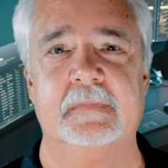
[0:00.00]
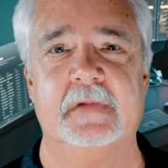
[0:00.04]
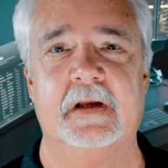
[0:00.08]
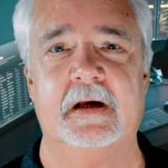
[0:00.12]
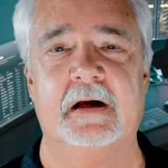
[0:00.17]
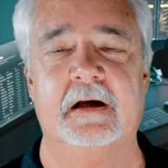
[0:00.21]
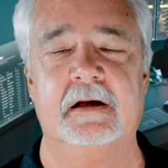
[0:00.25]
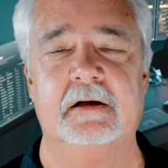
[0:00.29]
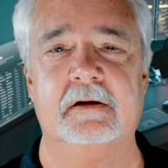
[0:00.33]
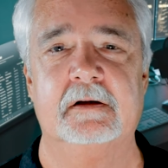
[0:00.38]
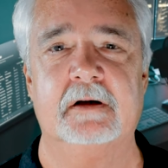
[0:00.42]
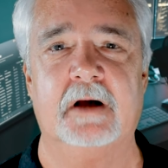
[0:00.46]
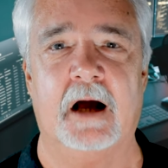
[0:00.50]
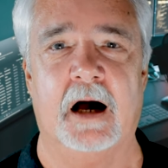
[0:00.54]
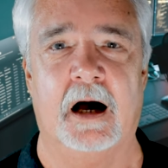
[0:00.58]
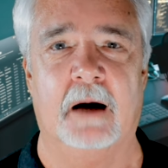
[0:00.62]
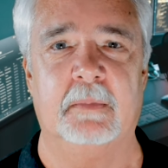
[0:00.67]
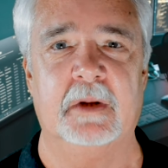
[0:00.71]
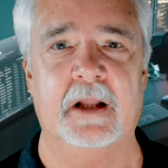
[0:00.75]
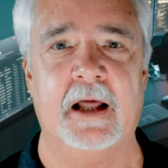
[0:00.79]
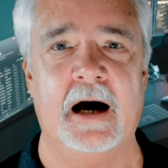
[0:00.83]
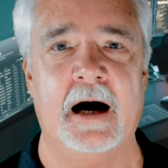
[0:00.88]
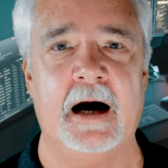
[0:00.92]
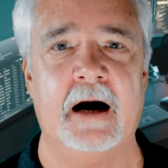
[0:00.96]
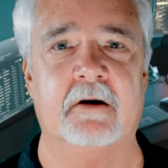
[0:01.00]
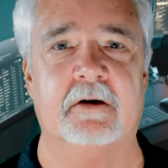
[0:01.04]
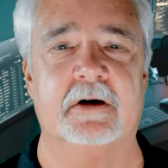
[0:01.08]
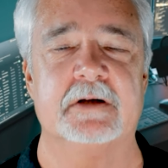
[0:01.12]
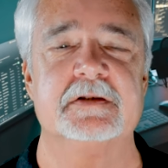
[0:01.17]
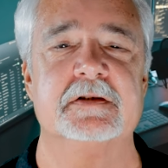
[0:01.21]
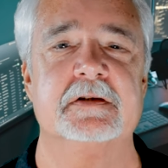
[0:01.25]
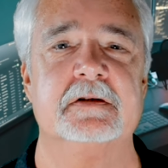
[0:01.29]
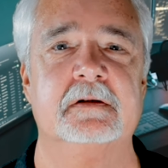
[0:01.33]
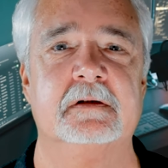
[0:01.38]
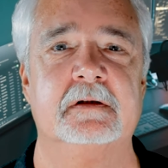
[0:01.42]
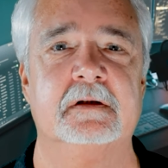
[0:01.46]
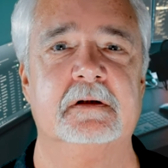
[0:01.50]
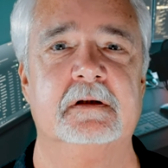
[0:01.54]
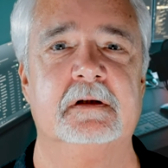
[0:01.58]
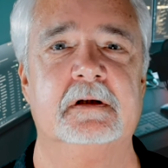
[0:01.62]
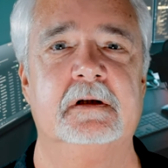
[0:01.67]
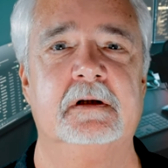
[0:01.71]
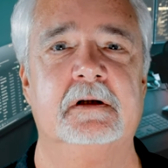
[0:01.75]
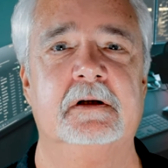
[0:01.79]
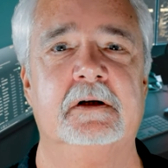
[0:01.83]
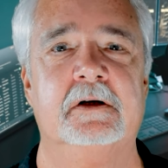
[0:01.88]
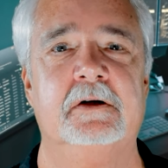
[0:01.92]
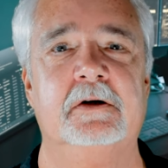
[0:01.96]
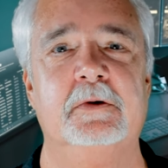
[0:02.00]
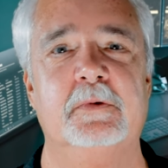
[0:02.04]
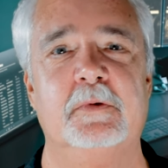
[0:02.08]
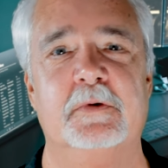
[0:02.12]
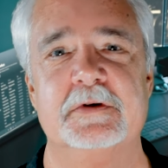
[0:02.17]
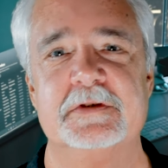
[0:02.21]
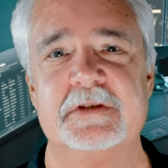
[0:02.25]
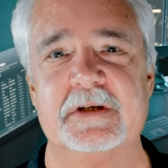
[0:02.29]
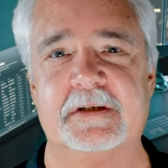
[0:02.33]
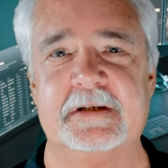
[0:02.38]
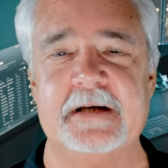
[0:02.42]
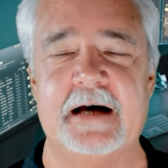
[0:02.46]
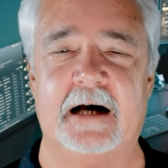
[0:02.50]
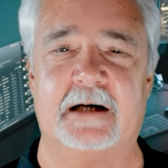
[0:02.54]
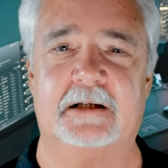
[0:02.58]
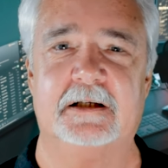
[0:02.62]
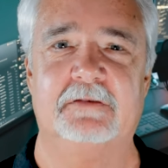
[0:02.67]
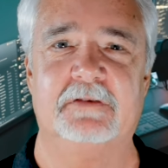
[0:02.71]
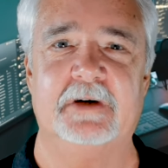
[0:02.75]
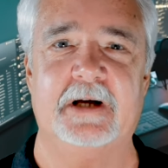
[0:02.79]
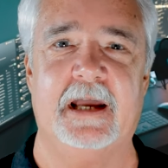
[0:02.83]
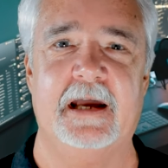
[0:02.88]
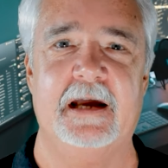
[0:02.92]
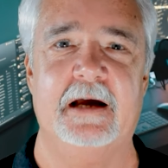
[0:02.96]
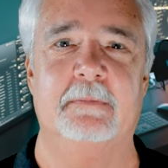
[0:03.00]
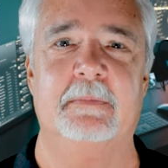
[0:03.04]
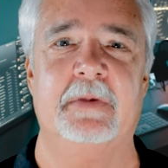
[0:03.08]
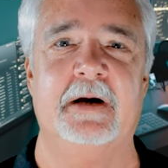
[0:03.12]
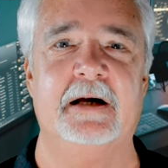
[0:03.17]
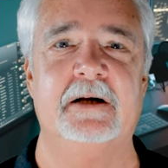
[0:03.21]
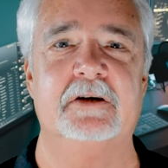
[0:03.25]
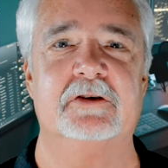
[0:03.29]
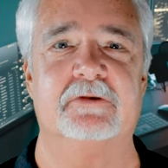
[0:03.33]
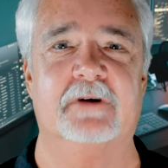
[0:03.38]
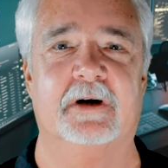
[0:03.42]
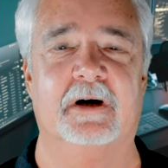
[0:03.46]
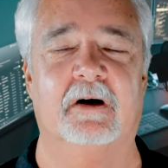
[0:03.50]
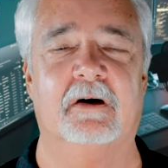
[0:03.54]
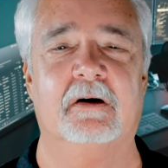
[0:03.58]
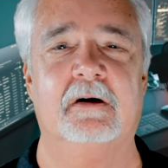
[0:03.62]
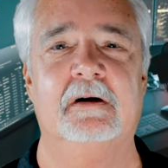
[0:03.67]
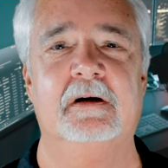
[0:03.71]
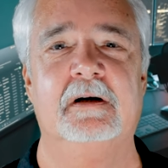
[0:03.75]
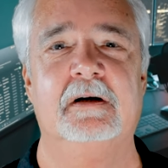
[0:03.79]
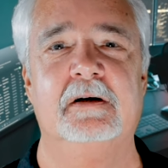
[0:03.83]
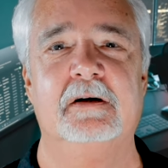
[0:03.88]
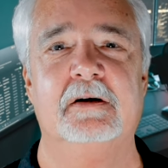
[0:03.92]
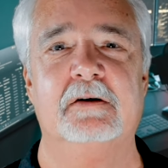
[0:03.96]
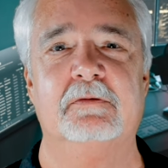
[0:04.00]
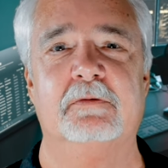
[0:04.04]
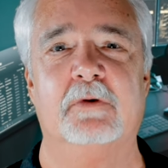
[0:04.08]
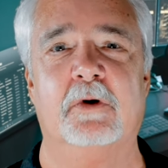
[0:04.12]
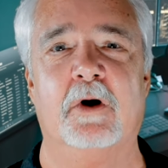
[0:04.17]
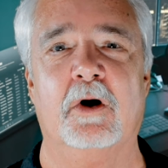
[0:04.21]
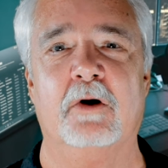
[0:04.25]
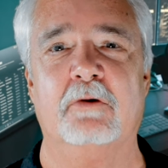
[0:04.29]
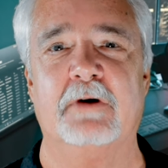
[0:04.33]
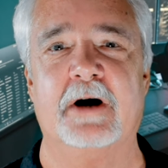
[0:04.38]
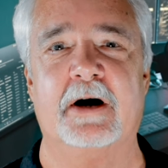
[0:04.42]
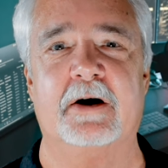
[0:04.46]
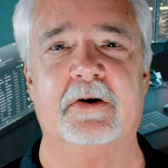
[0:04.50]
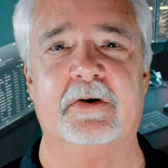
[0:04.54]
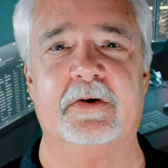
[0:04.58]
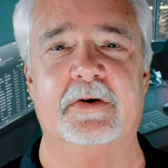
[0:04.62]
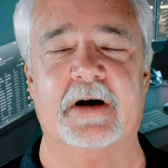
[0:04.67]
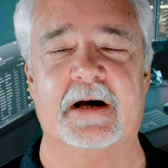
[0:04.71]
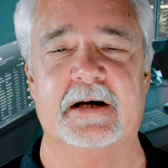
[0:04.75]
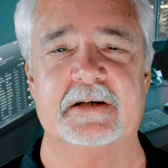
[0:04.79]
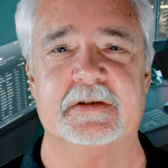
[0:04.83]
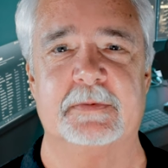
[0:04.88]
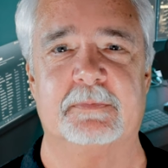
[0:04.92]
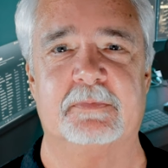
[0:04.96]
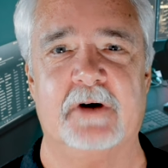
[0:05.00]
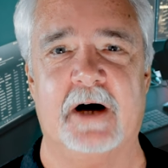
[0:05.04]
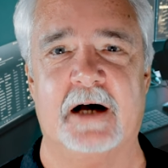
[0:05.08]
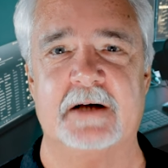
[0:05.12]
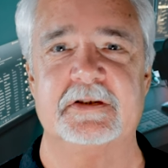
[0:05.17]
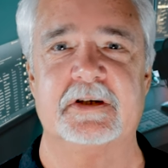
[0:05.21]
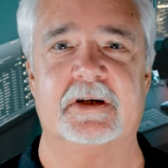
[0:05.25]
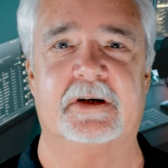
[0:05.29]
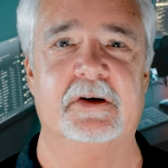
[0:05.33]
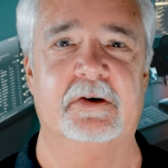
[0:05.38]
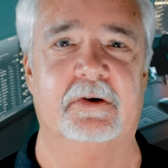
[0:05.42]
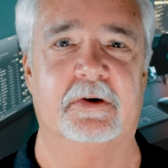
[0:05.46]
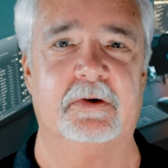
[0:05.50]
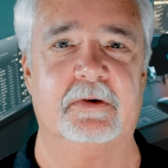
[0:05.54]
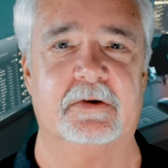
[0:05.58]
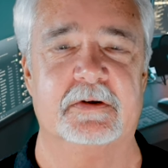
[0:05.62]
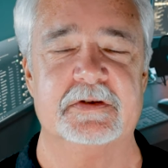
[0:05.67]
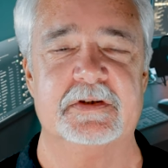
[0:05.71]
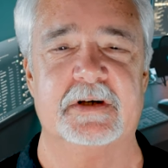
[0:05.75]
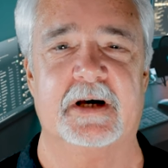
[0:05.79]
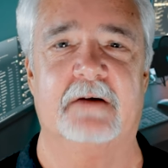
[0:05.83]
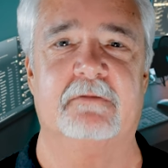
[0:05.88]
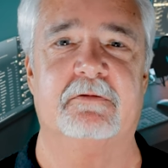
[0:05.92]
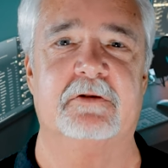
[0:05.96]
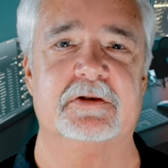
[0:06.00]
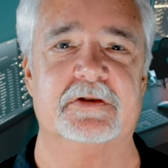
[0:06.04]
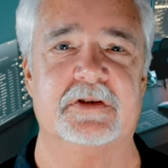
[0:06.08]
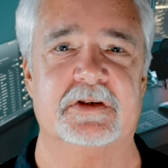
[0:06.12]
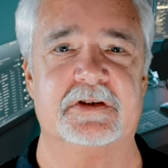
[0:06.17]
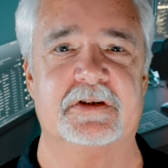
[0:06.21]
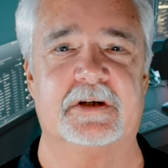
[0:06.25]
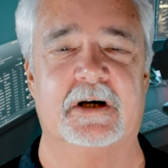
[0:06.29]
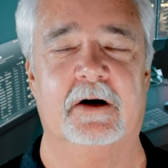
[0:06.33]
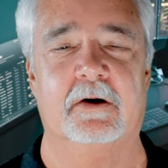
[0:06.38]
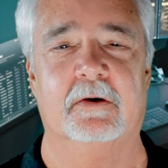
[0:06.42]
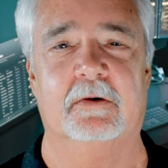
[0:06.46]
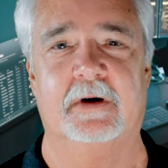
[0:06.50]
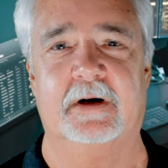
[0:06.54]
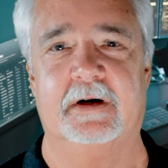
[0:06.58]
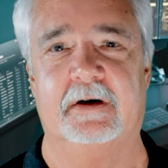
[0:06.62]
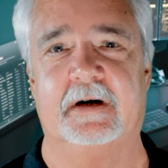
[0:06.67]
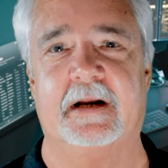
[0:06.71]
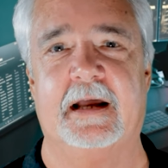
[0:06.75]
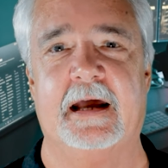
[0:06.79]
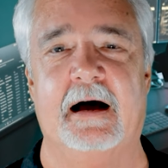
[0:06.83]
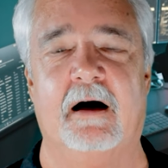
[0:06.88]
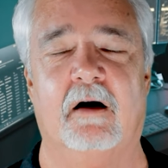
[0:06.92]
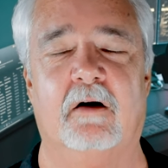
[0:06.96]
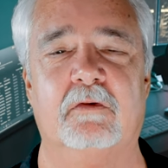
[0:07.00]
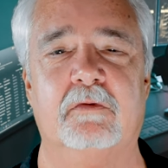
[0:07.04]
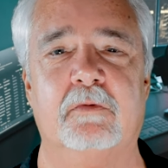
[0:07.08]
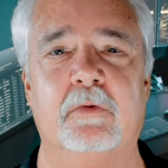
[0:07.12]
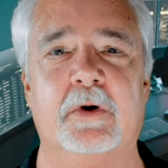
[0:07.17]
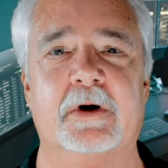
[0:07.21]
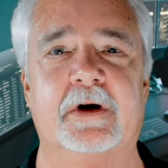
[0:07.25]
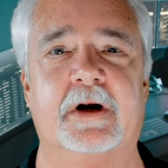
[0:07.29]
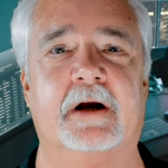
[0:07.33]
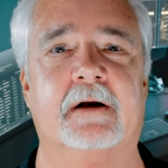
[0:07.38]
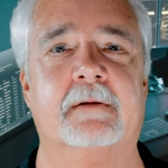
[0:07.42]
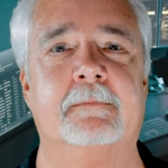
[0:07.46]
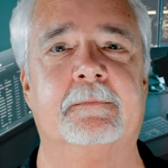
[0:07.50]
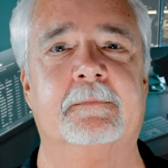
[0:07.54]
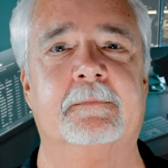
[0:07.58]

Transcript: and Kamala Harris, who was attacked on the campaign trail for her record as a prosecutor in San Francisco and in California.